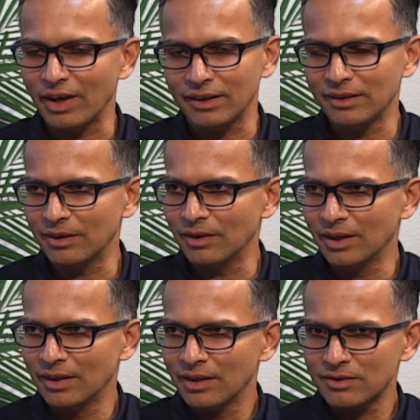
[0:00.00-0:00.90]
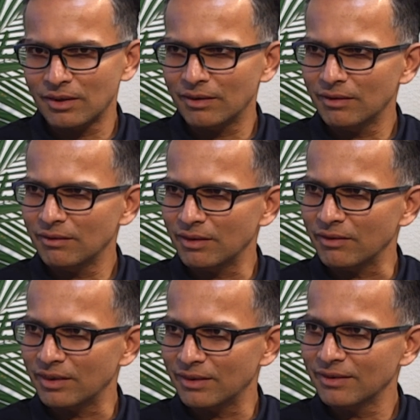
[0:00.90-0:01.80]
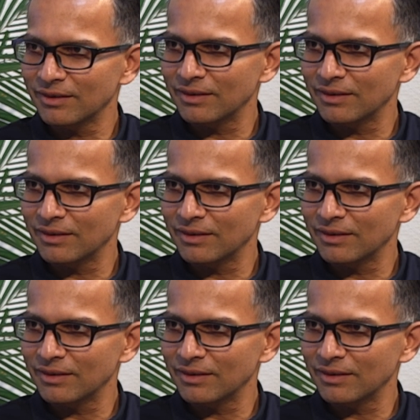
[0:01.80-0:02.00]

Of body fat. I mean, of body fat. It's amazing.